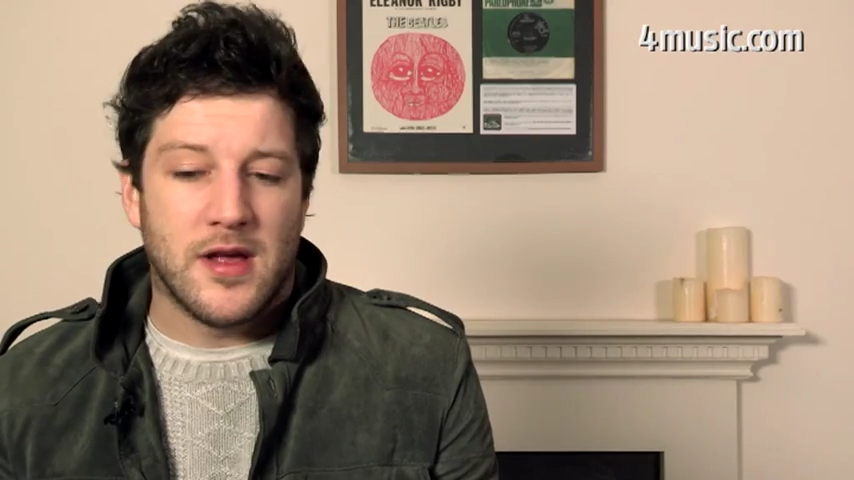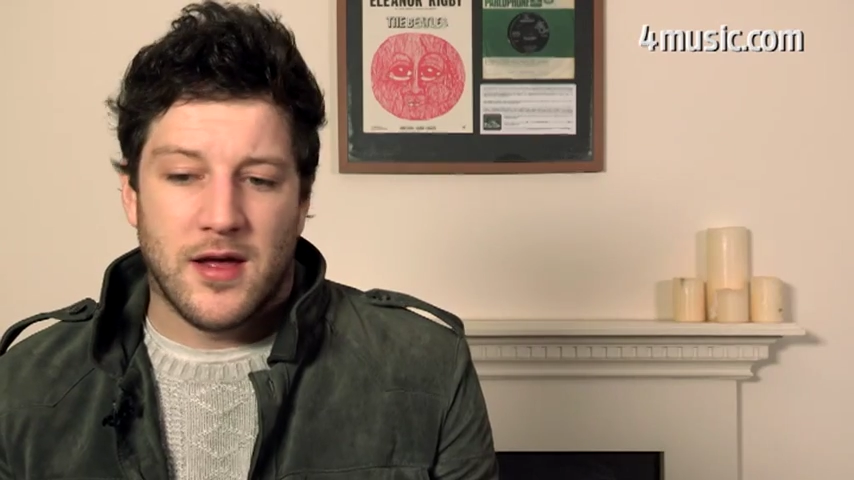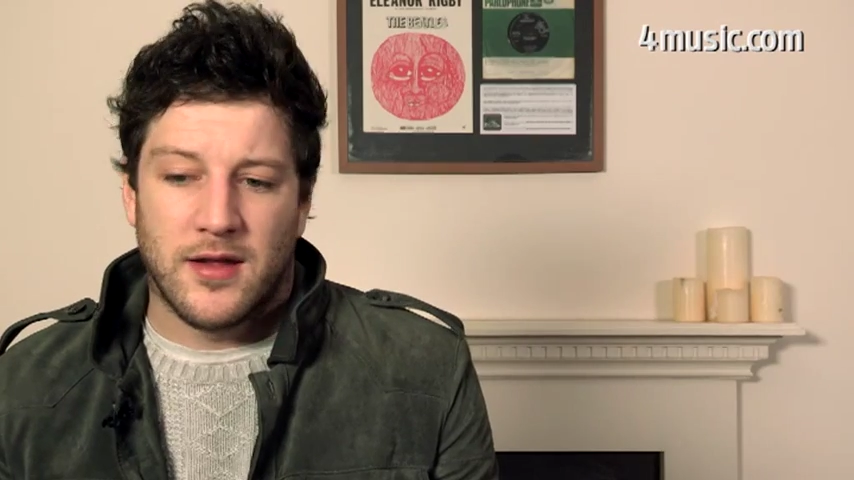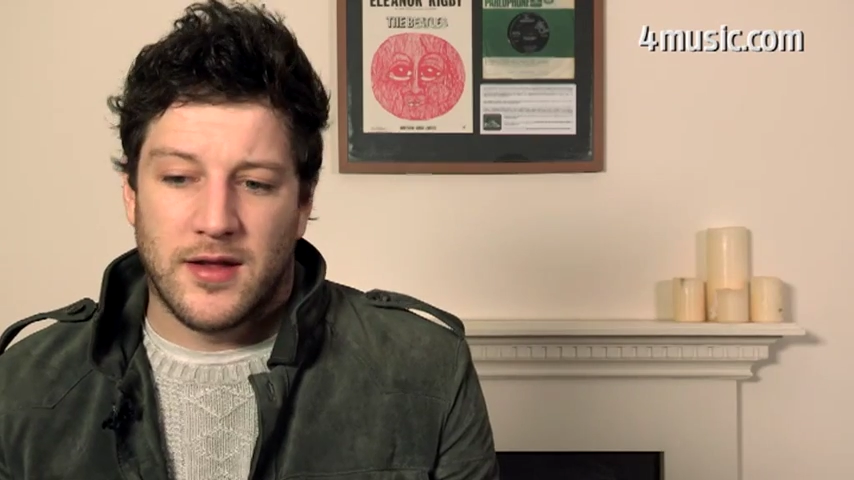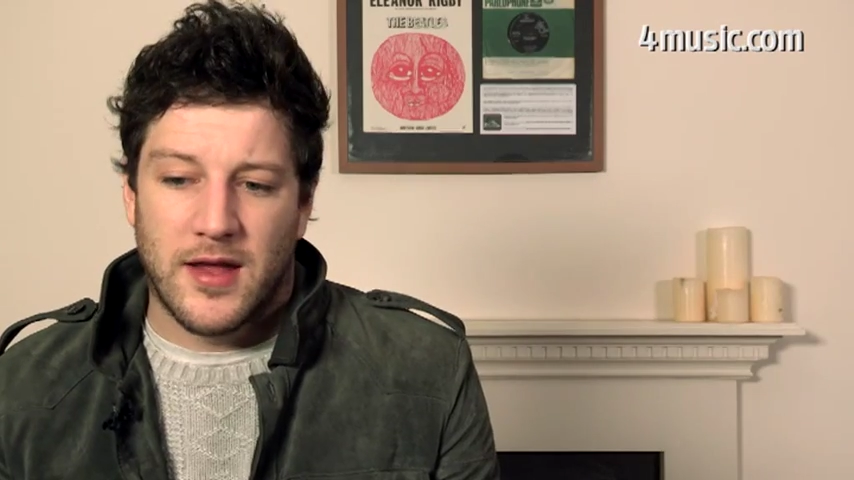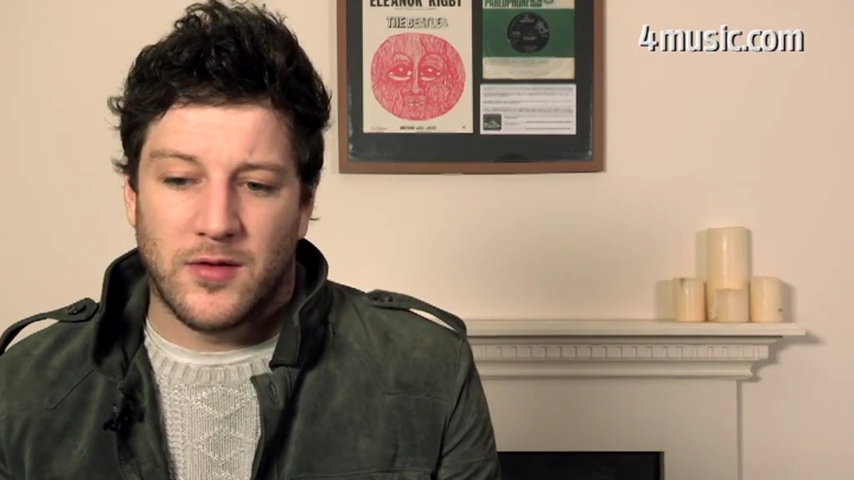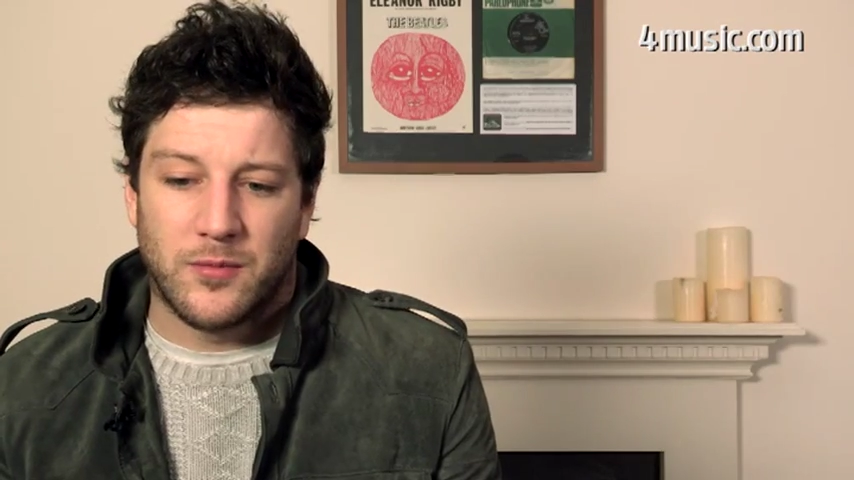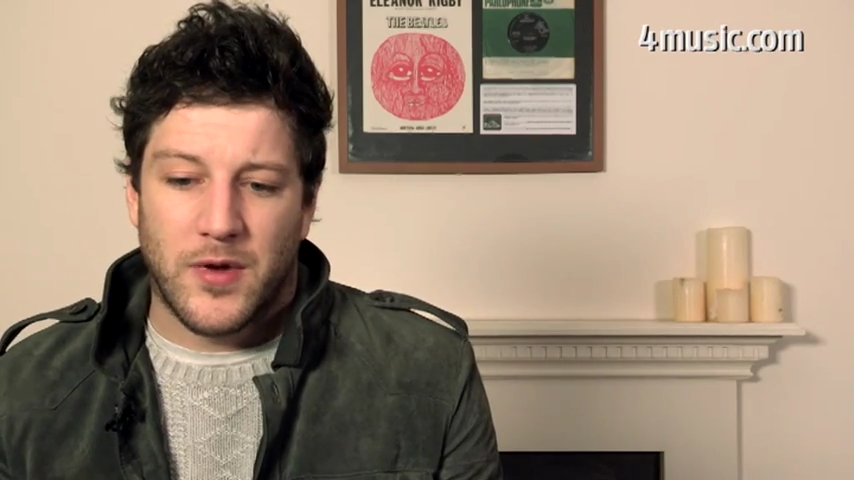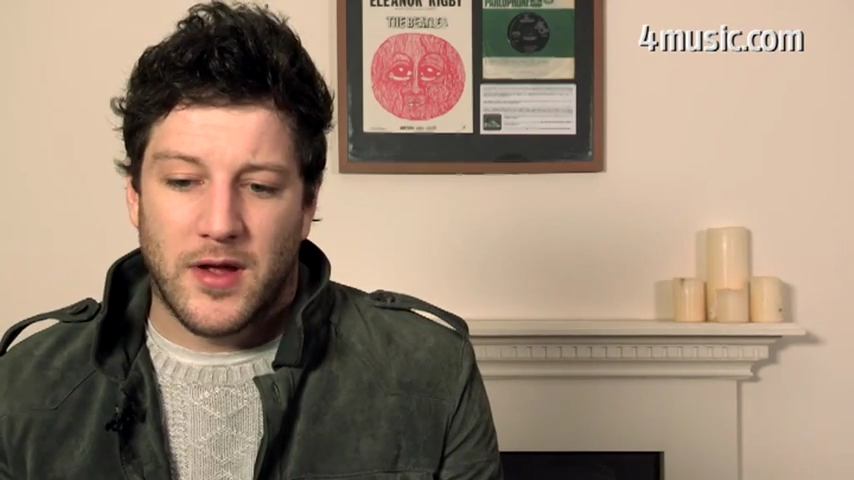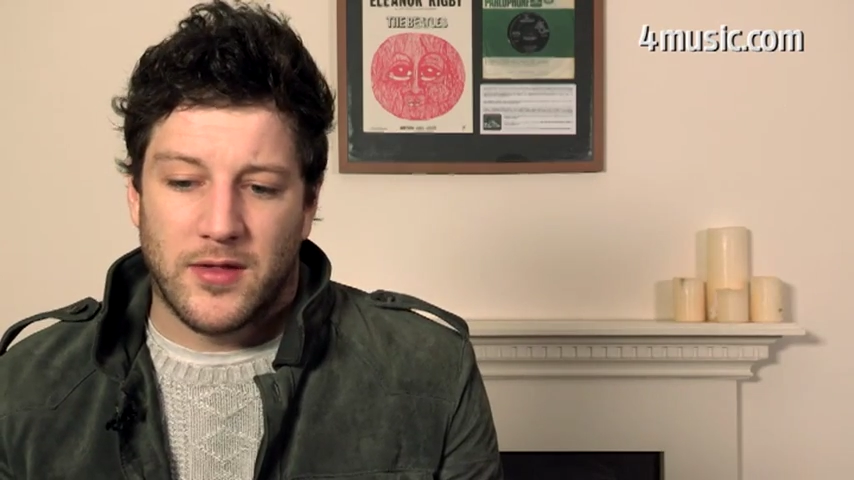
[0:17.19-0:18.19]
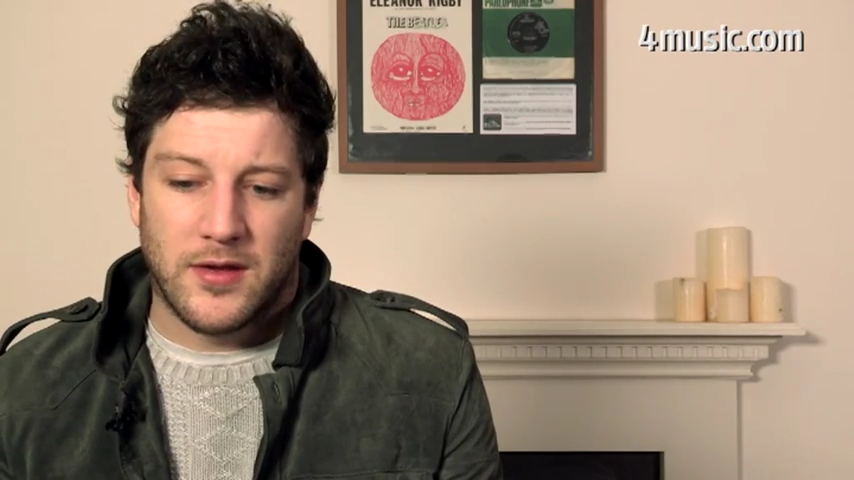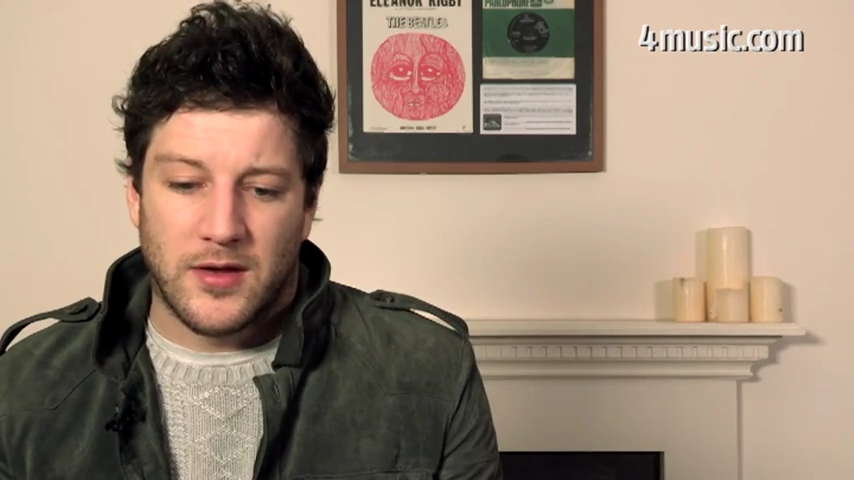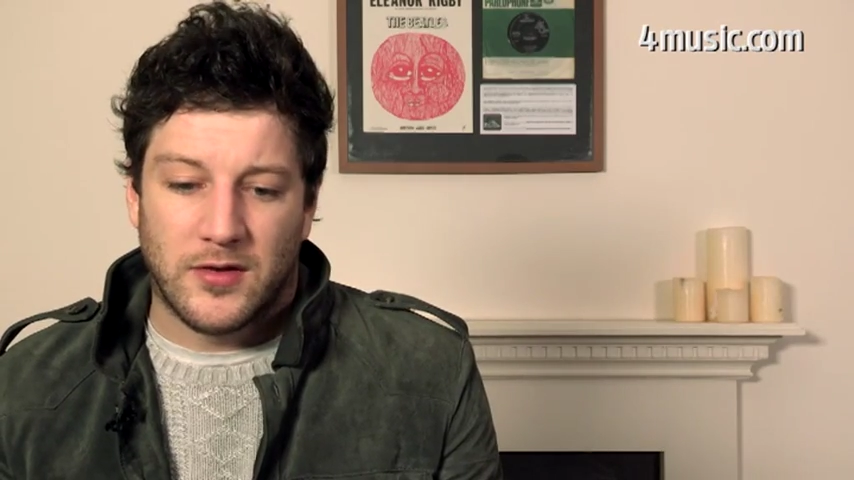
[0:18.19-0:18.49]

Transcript: and the